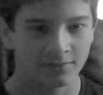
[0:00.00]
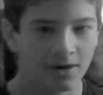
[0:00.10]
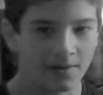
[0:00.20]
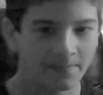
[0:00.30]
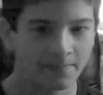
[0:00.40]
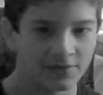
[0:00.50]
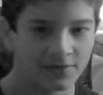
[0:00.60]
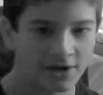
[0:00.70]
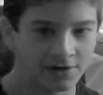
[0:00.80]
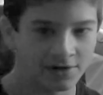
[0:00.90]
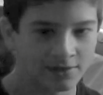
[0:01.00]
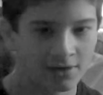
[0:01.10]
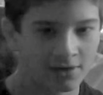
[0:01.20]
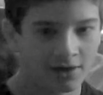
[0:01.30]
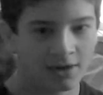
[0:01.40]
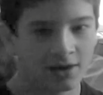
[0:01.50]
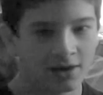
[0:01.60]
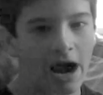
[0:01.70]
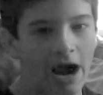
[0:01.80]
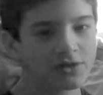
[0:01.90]
Well, Xander,
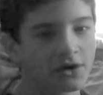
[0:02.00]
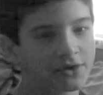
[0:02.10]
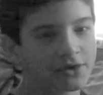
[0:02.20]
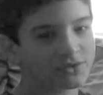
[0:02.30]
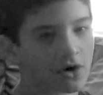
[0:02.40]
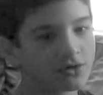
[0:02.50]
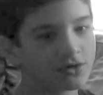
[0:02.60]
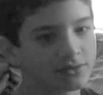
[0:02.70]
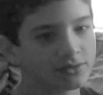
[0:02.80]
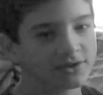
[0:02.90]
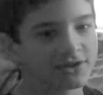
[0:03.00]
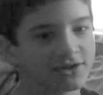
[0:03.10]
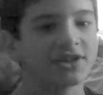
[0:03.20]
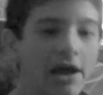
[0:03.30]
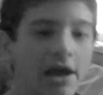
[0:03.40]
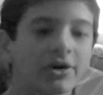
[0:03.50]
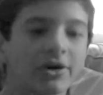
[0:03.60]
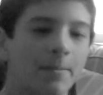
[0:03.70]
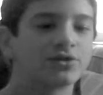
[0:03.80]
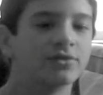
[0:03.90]
I thought that it was our duty to seize every
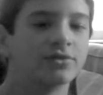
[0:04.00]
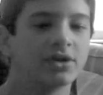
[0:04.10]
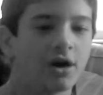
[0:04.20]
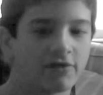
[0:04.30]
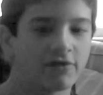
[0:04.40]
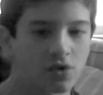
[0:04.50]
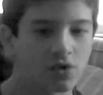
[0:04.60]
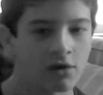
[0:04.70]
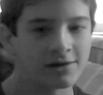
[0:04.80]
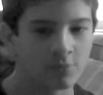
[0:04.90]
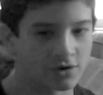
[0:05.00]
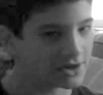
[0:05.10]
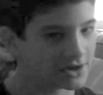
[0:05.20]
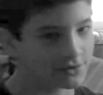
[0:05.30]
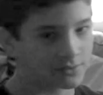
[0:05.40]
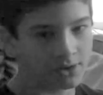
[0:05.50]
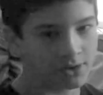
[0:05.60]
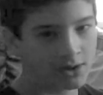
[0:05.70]
opportunity of acquiring more territory.